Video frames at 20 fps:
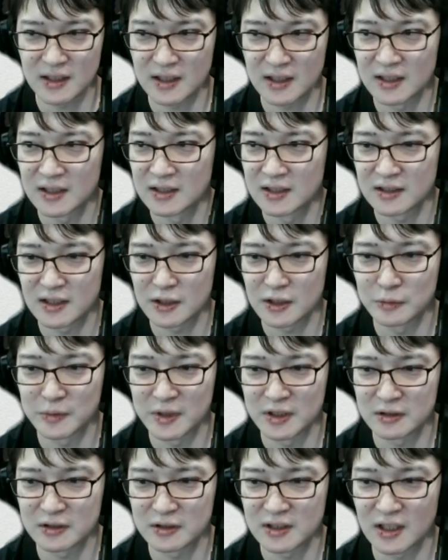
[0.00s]
you
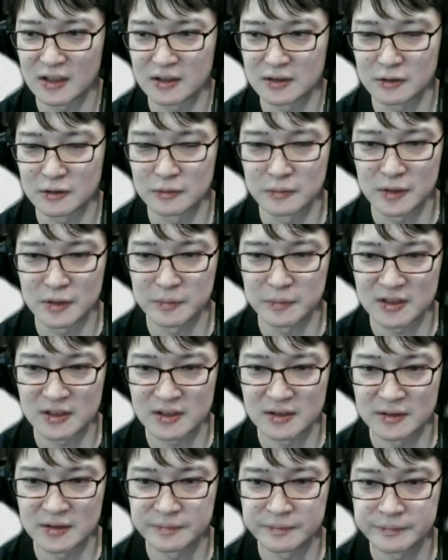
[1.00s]
might get
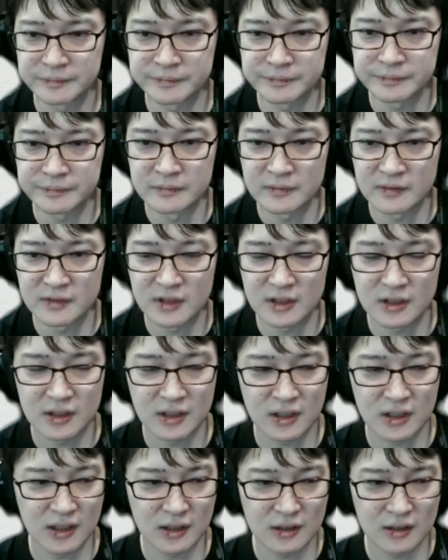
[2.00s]
a recommendation
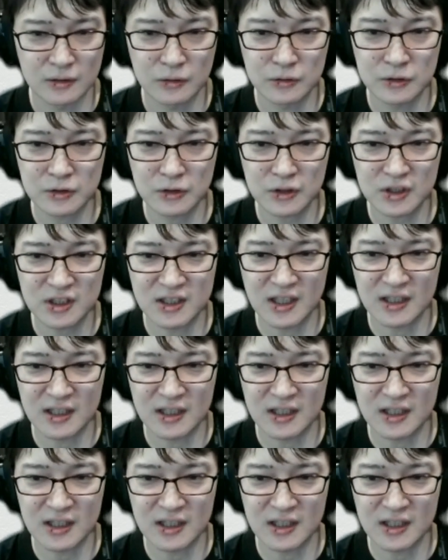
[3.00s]
result like this one.